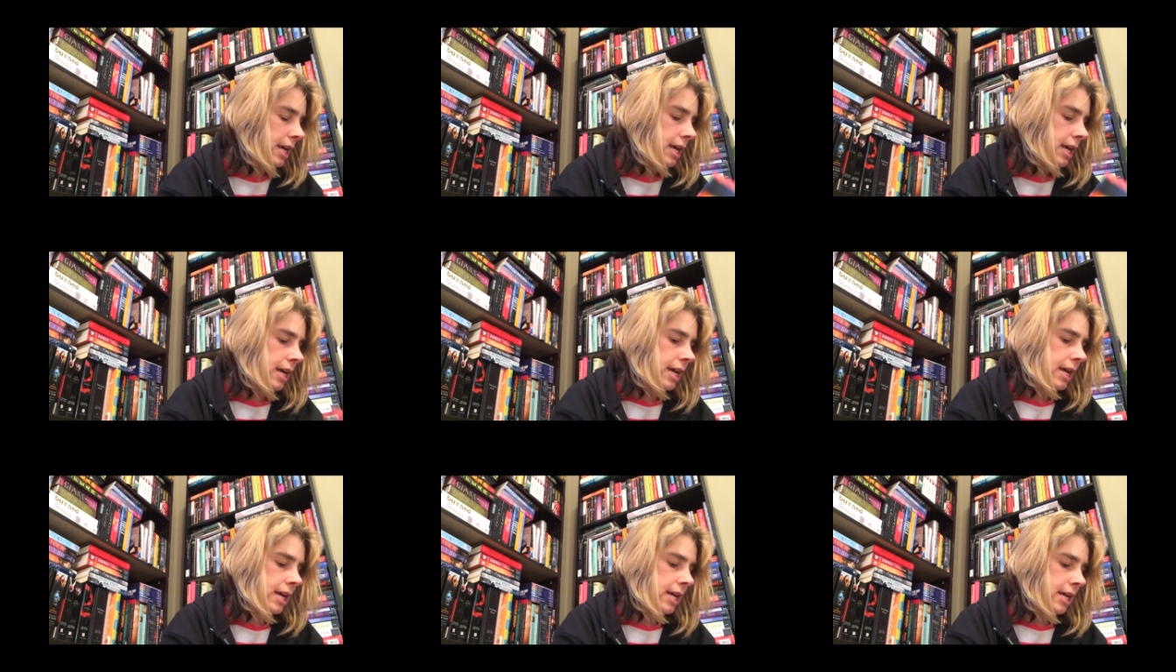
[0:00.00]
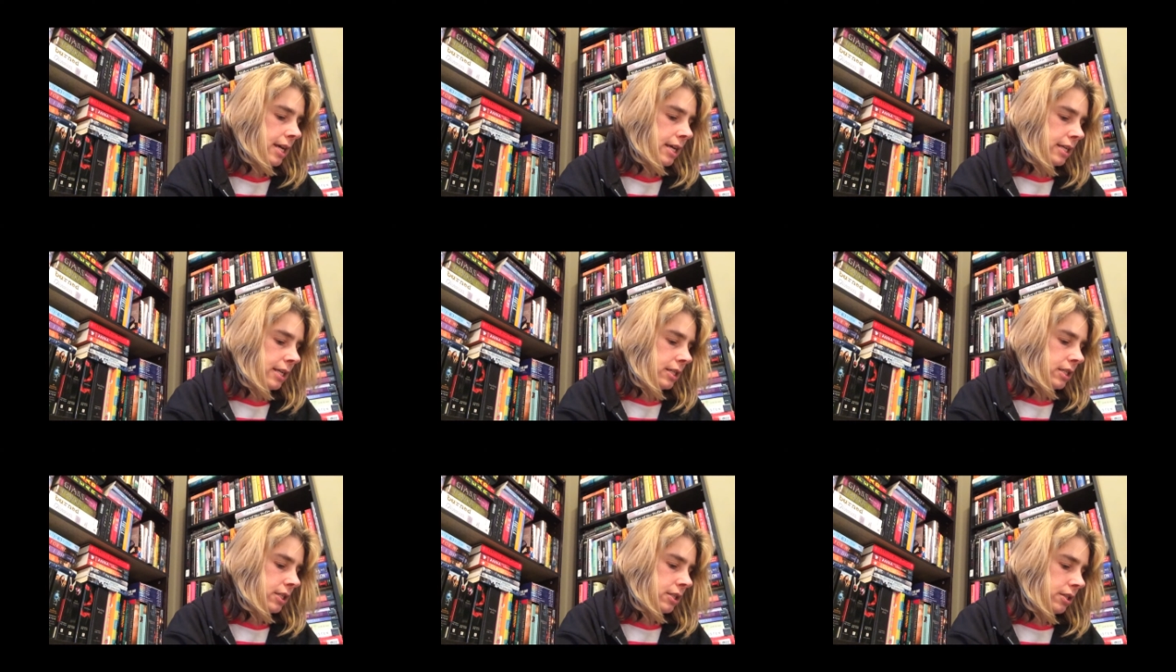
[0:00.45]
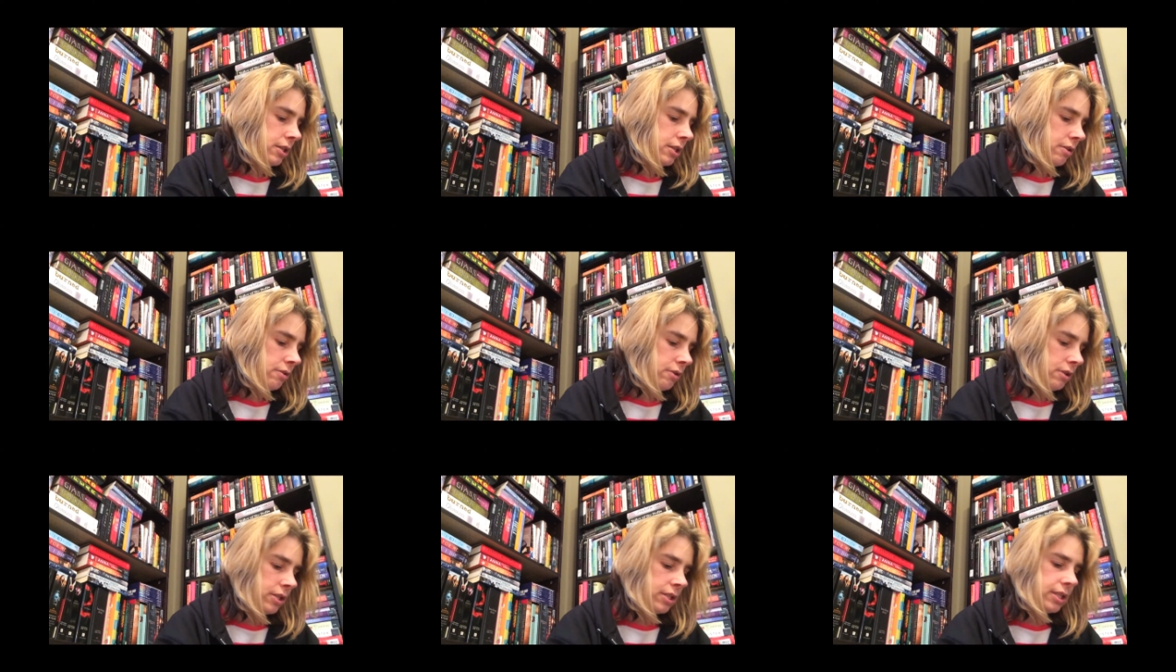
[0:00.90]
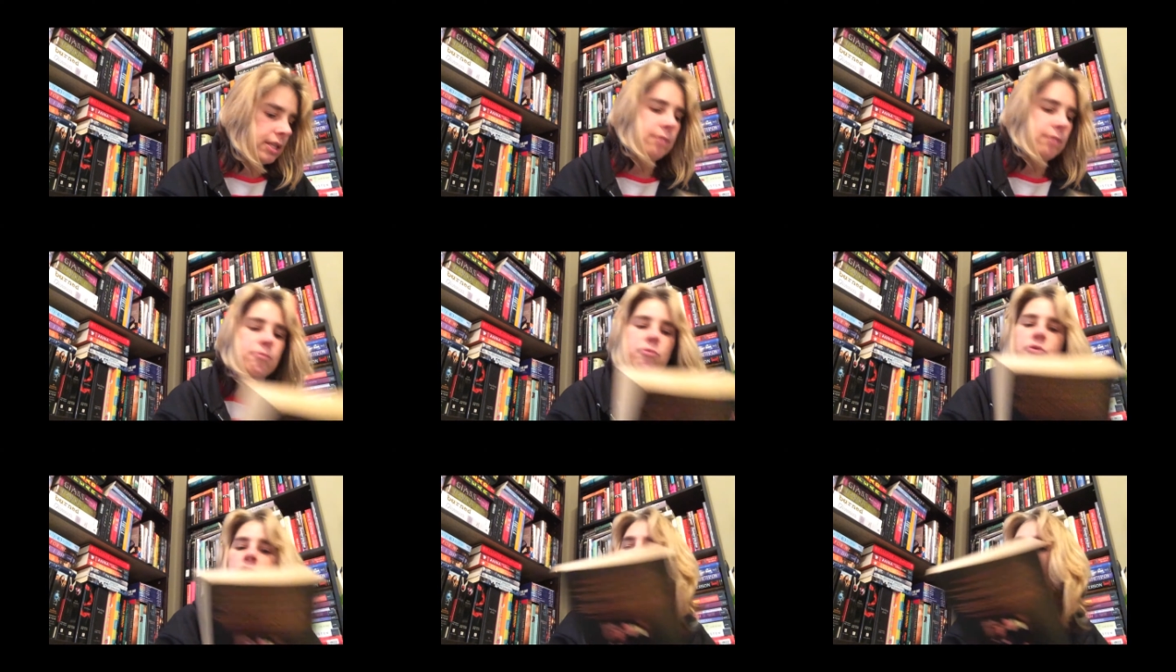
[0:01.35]
And there is a
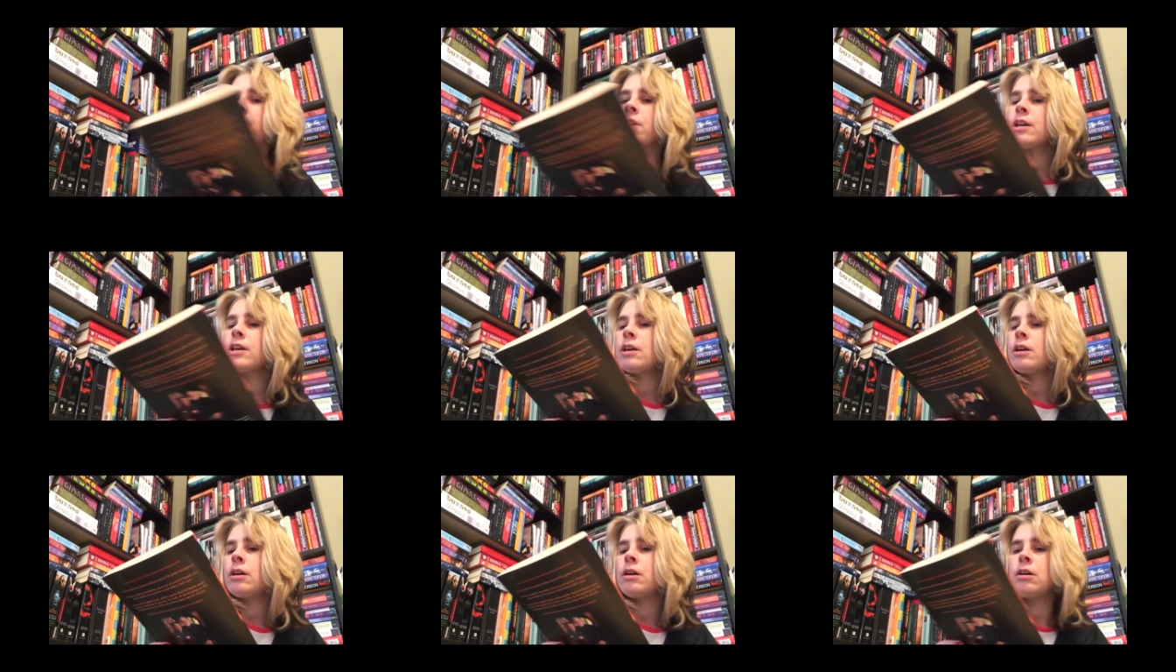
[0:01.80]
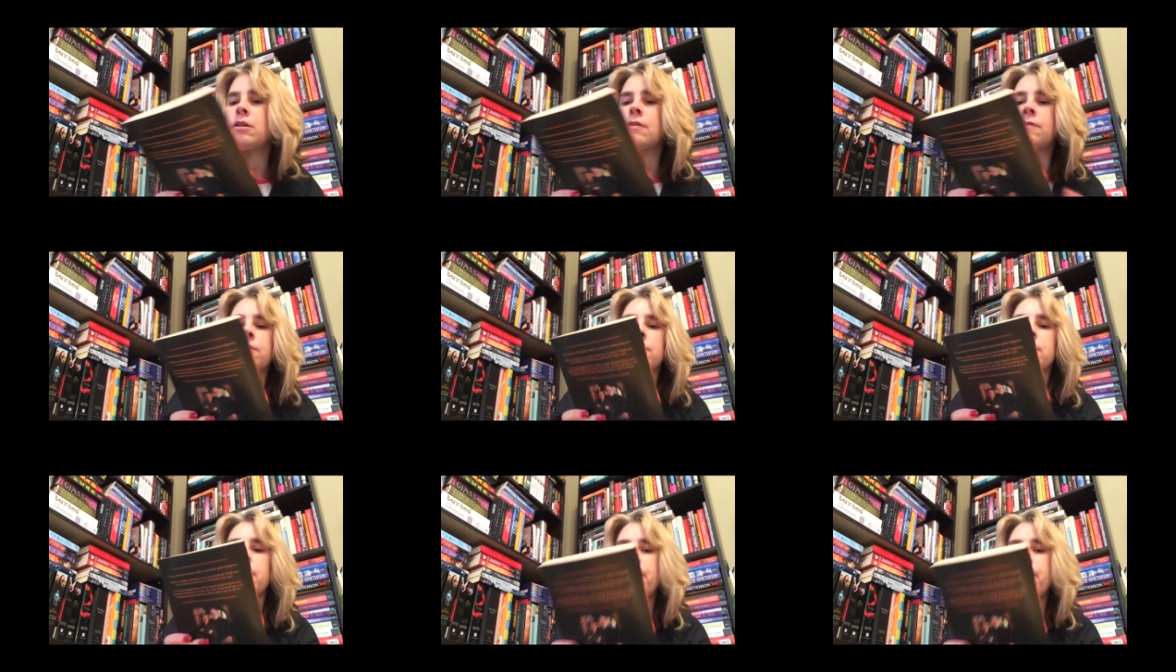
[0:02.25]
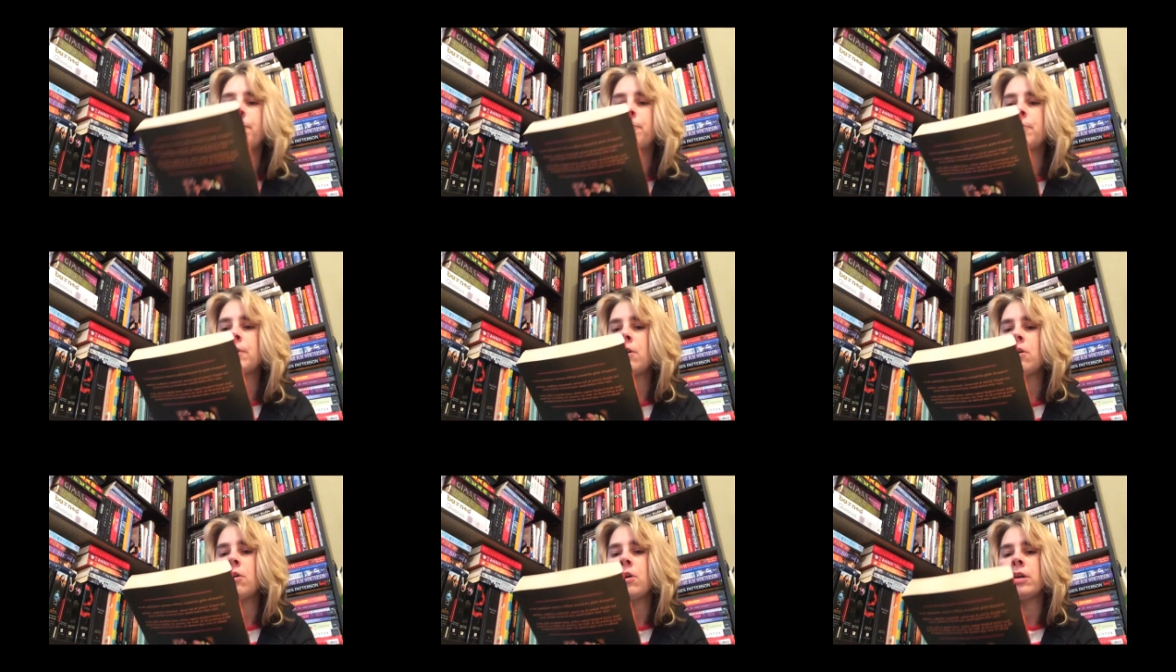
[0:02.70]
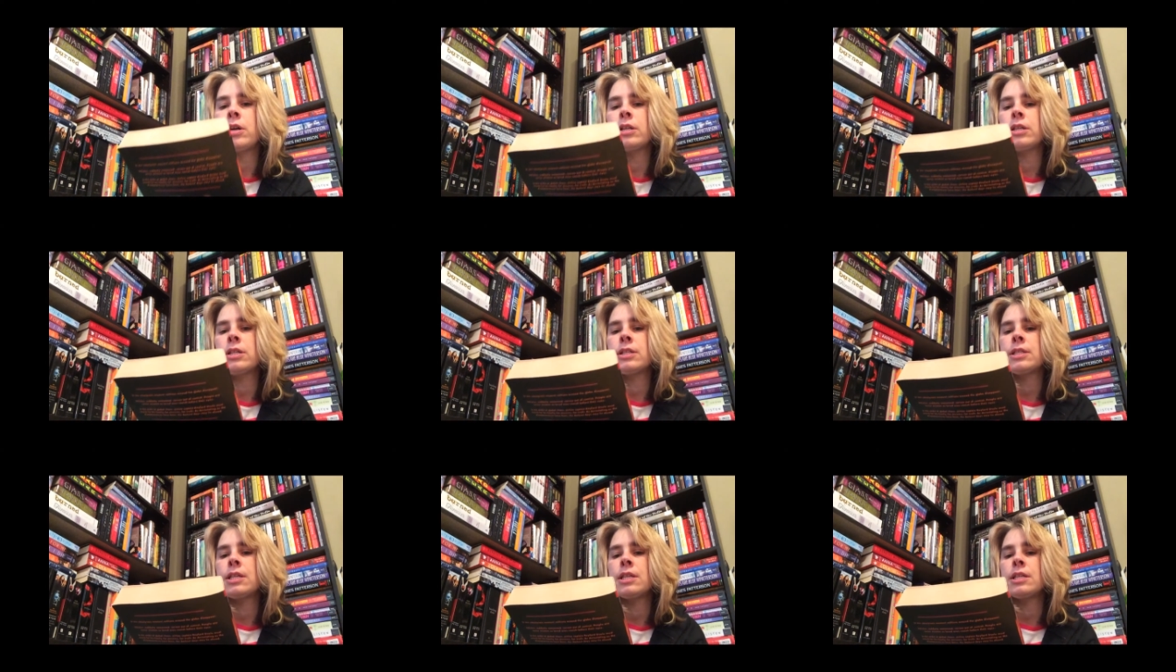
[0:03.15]
movie of Left
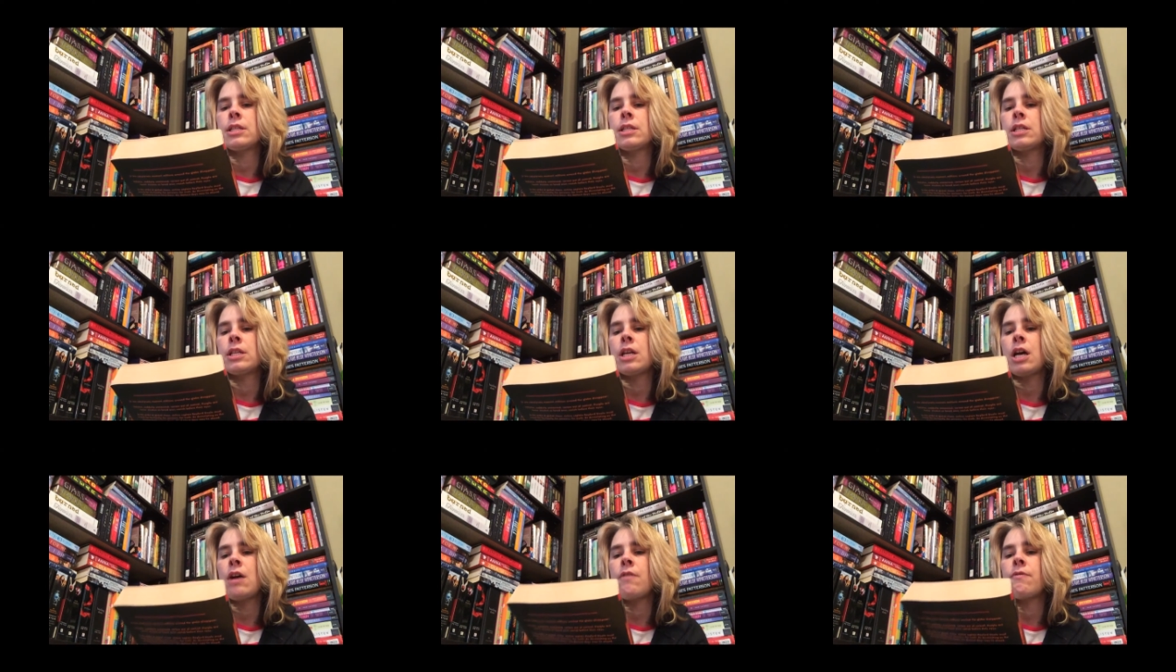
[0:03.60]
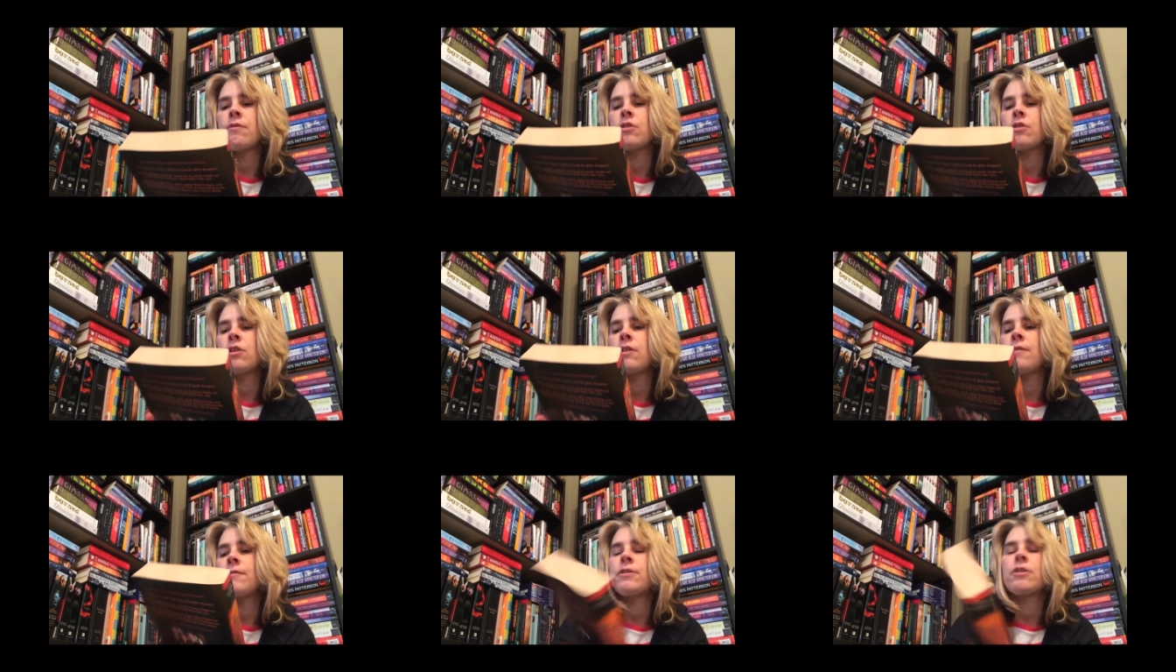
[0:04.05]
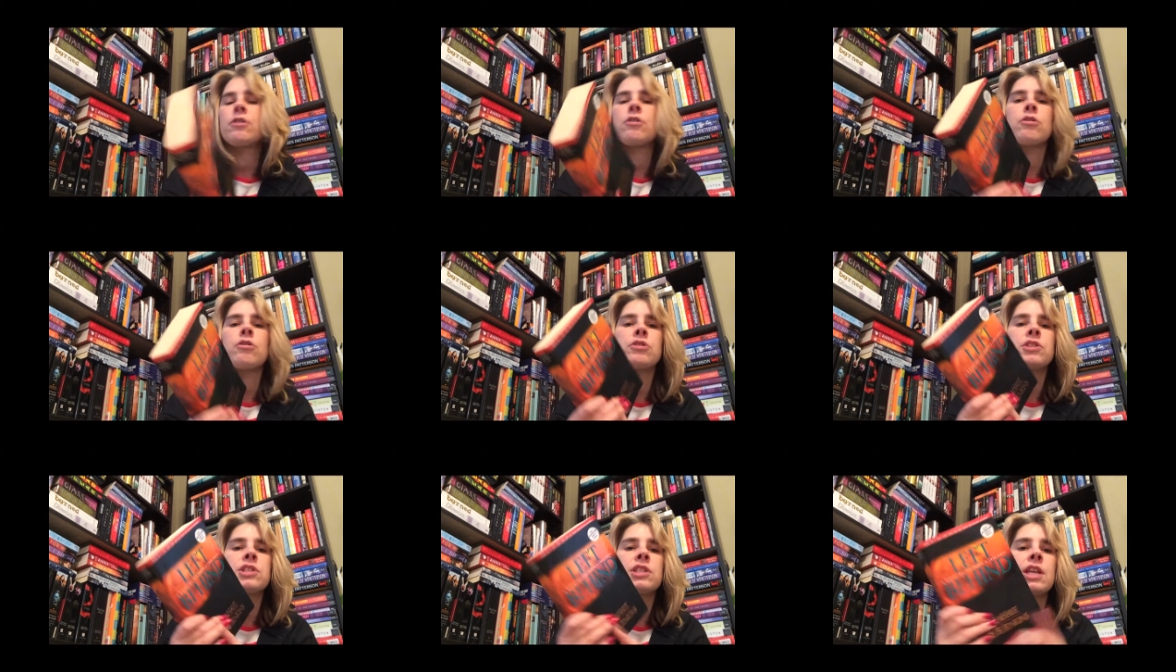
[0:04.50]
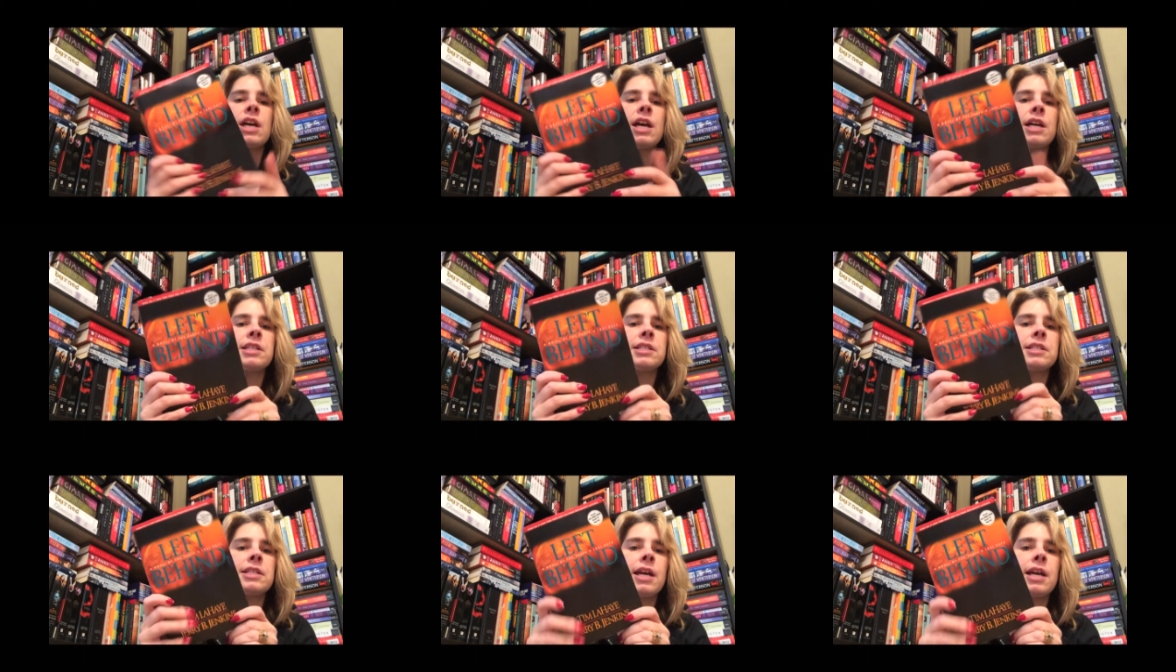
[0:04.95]
Behind. It says a novel of the Earth's
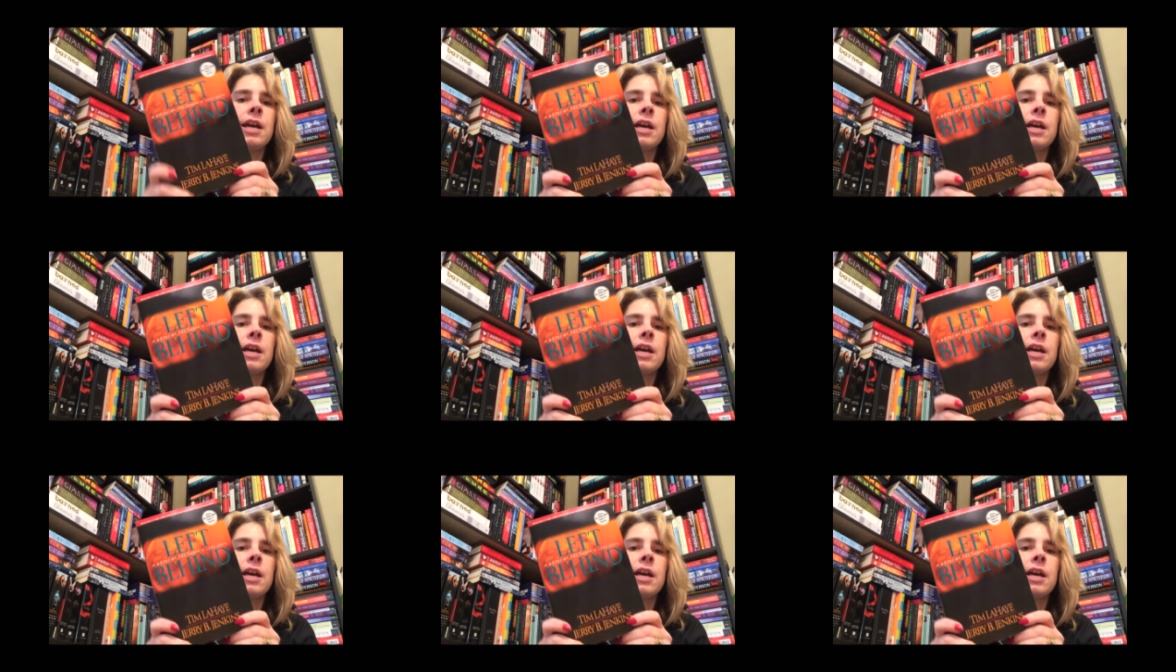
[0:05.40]
Last